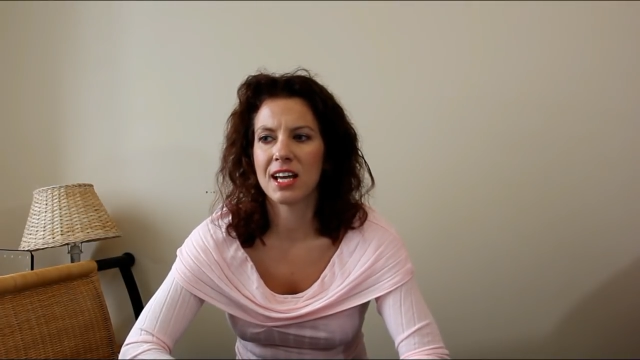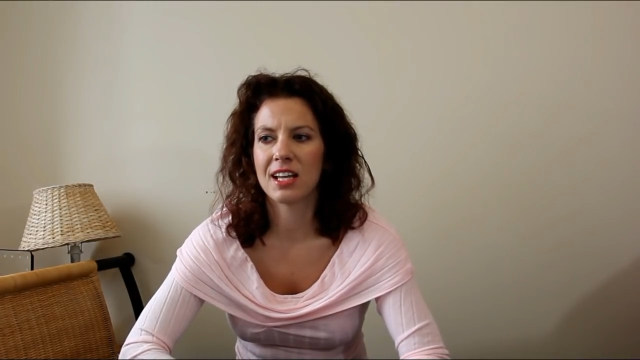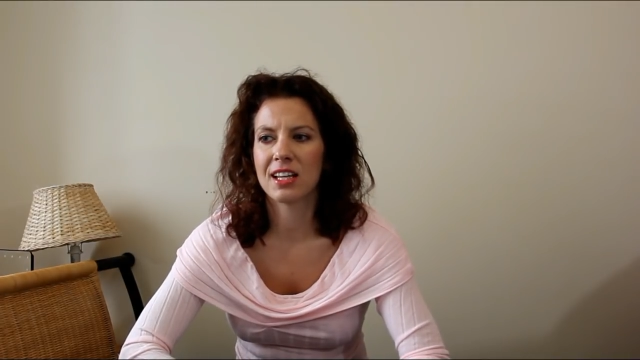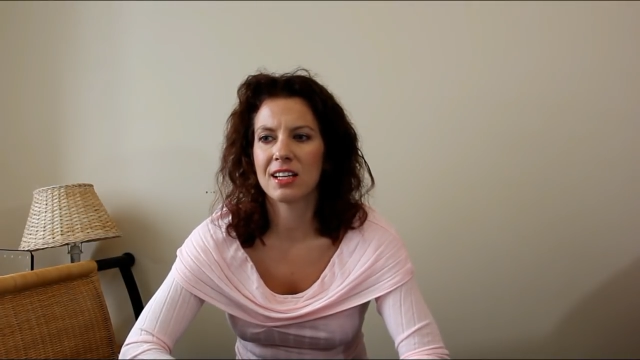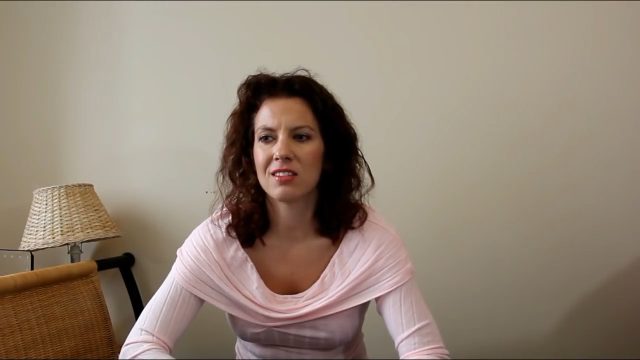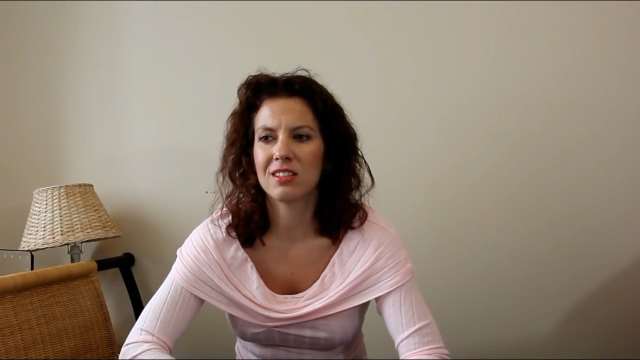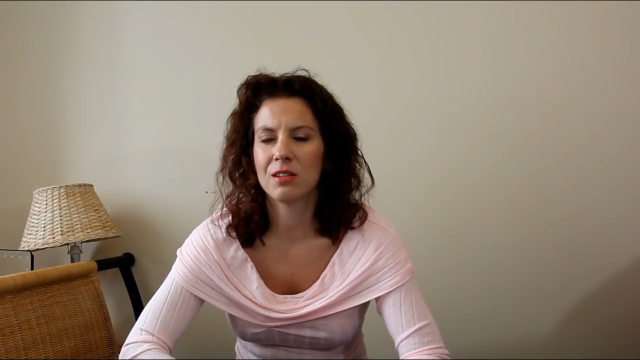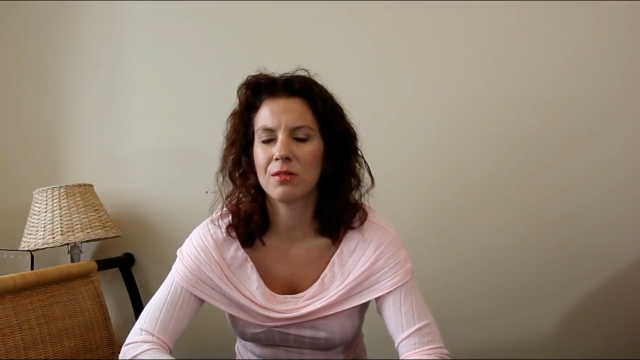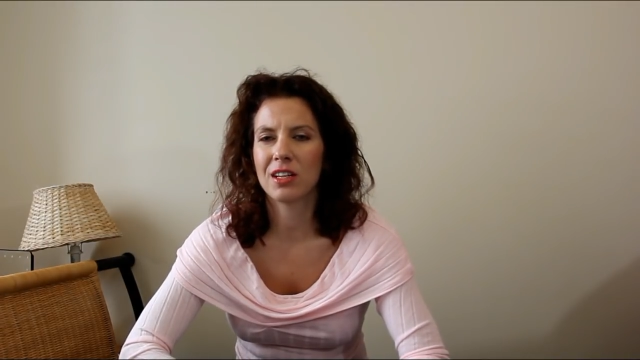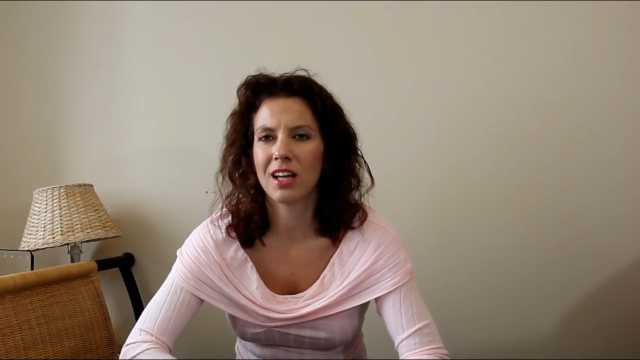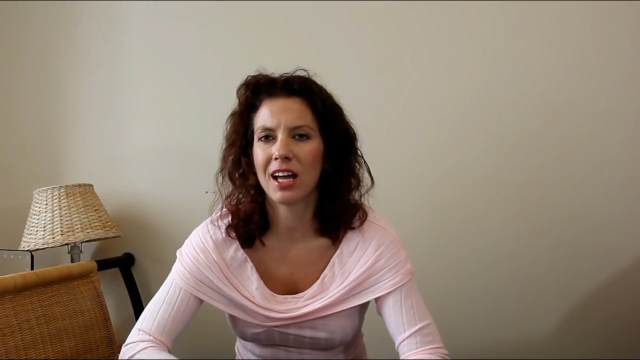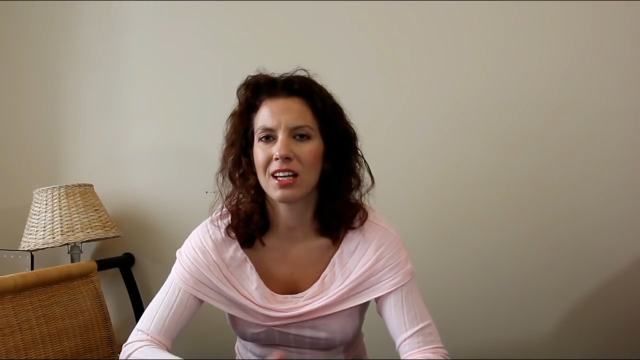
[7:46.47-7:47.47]
and I told them,
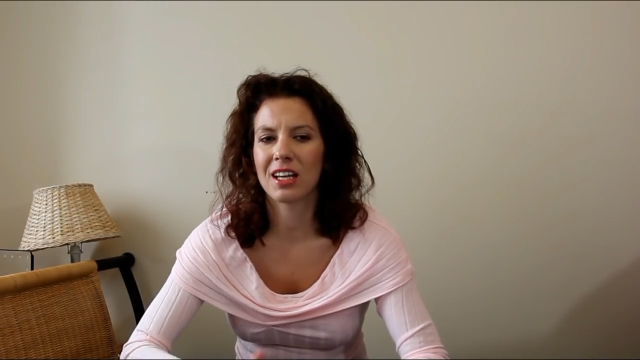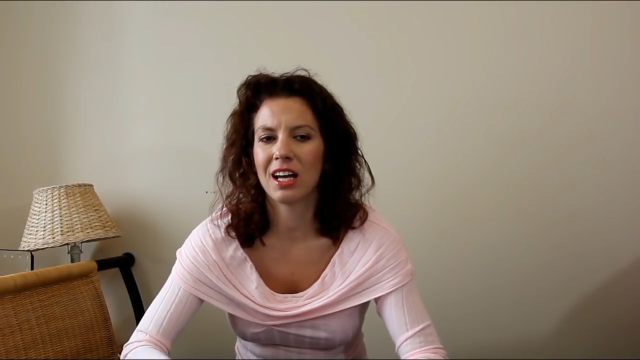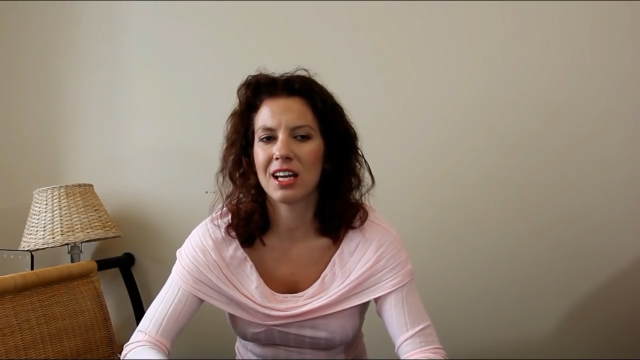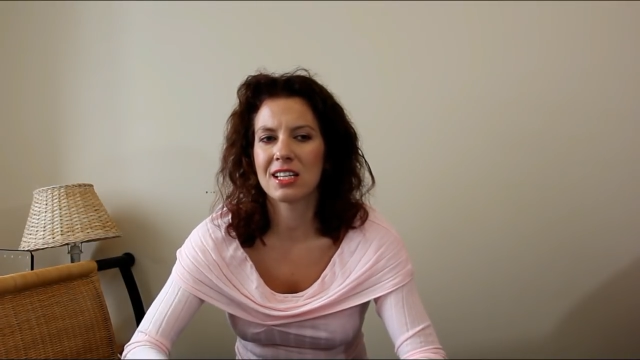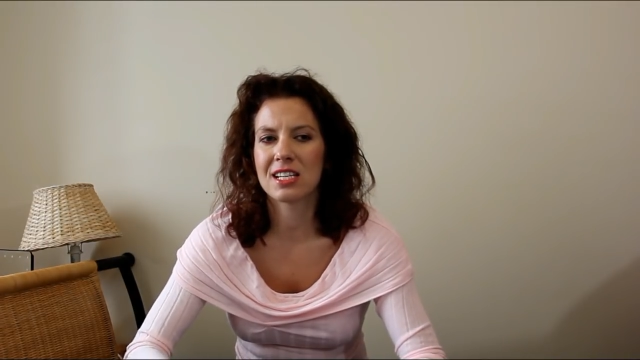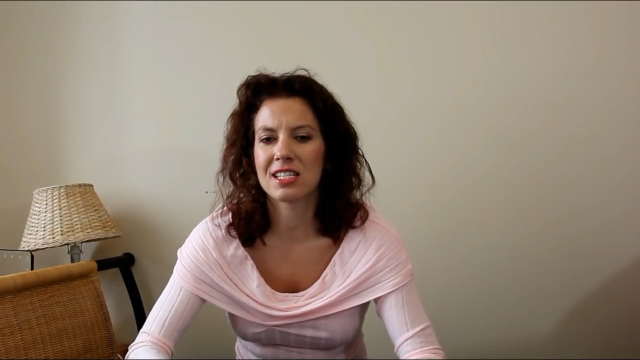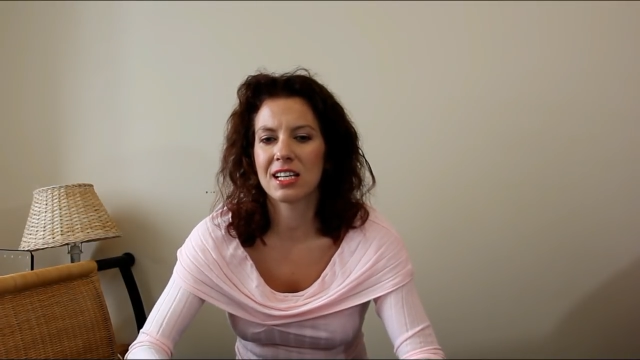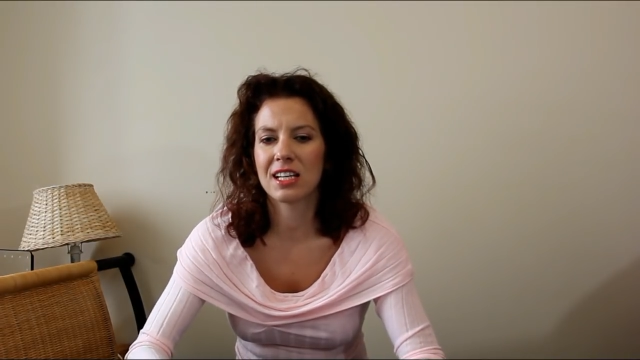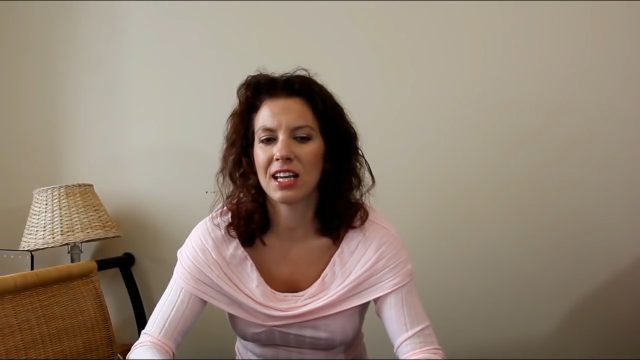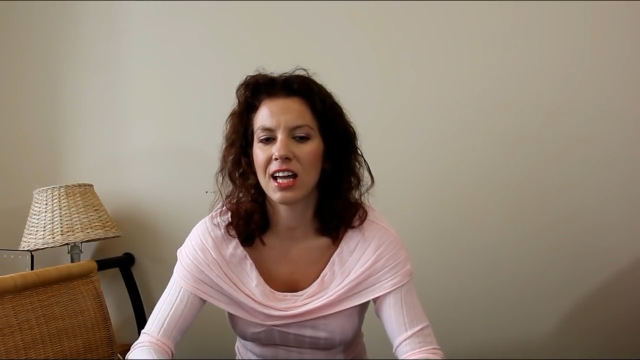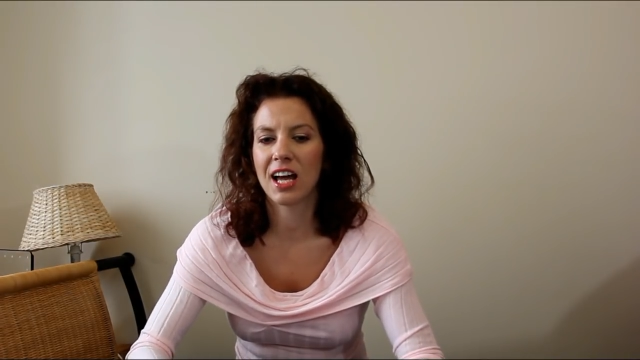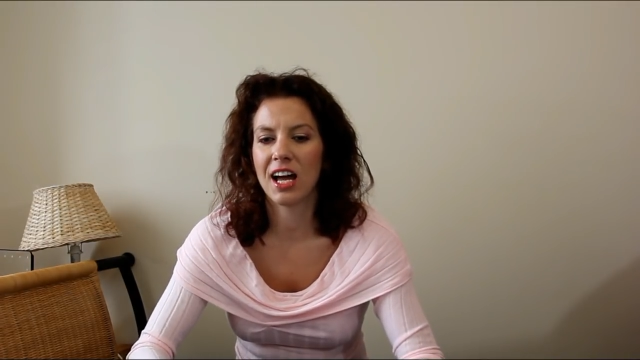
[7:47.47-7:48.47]
like, as I said,
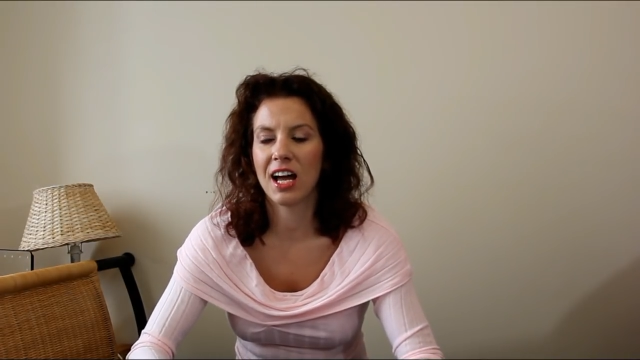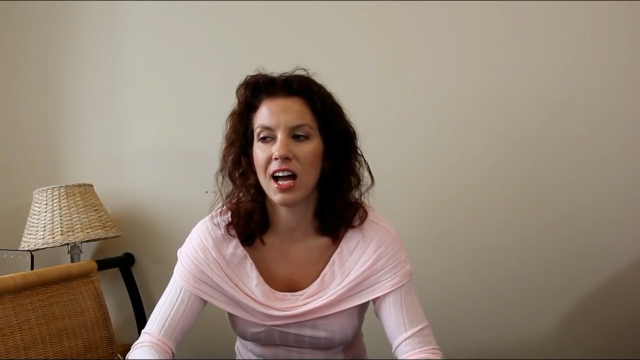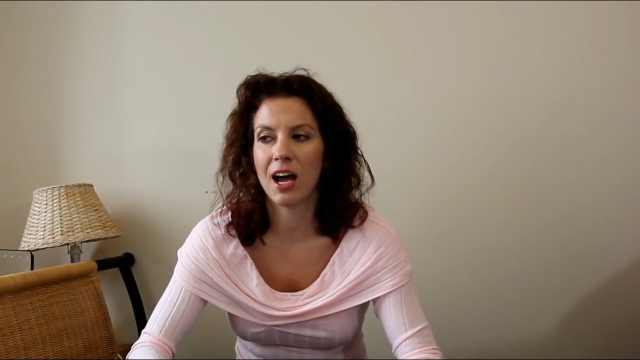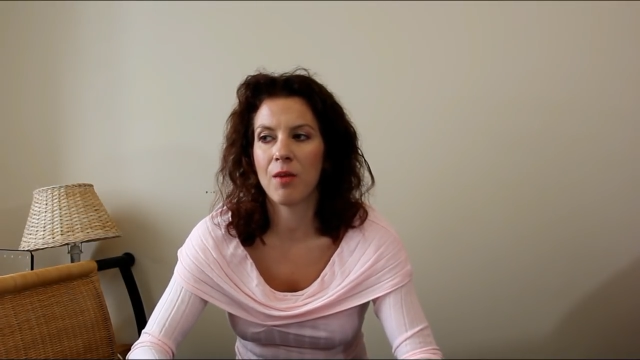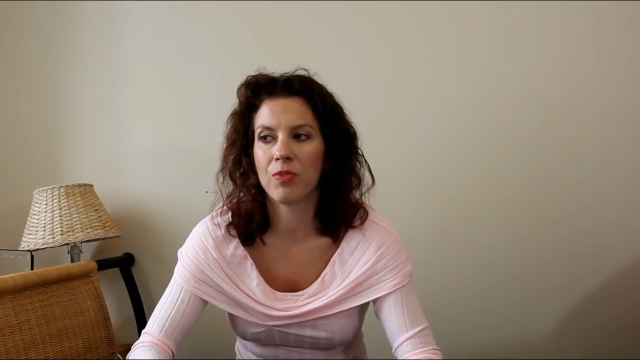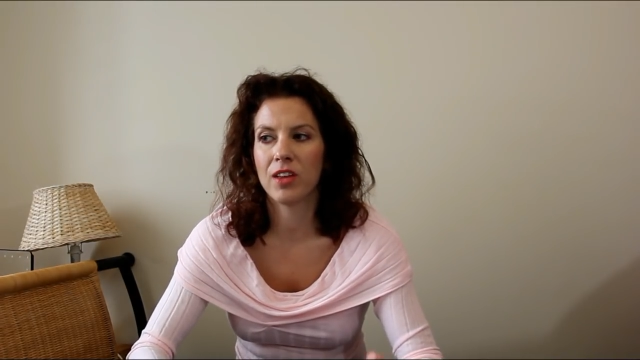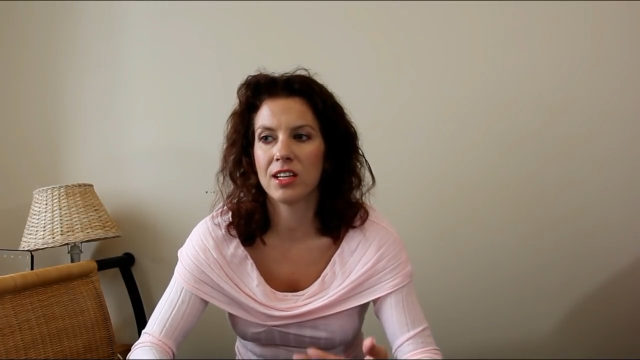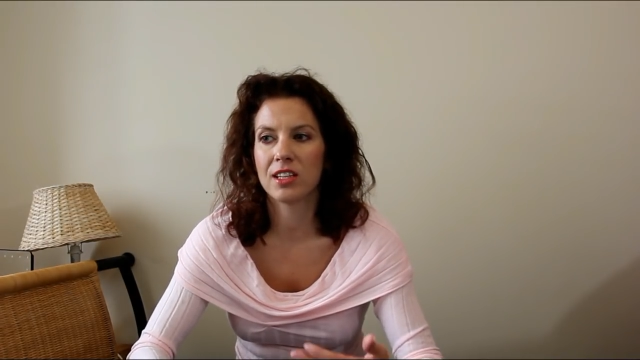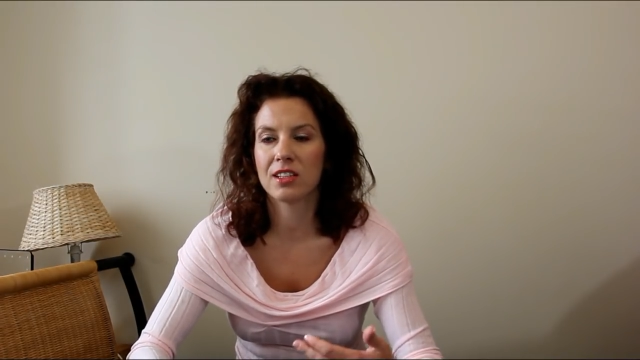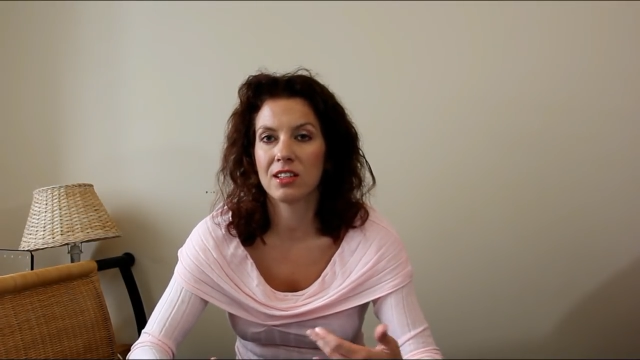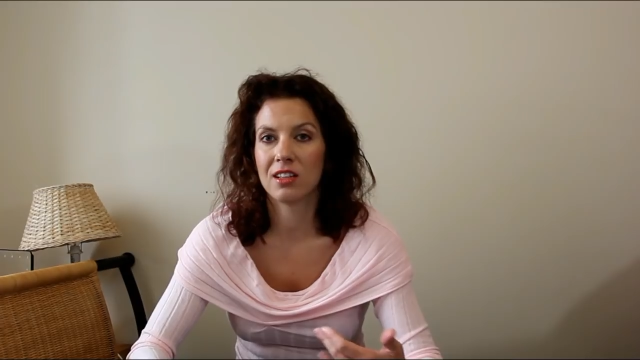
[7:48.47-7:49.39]
like, I'm not